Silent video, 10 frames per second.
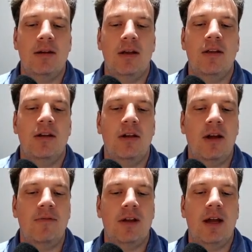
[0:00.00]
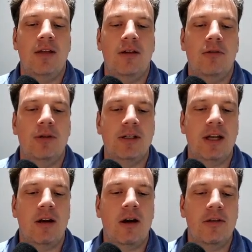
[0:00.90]
and then you have to add the
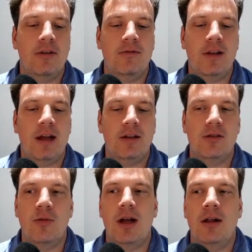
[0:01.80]
reset author flag as well.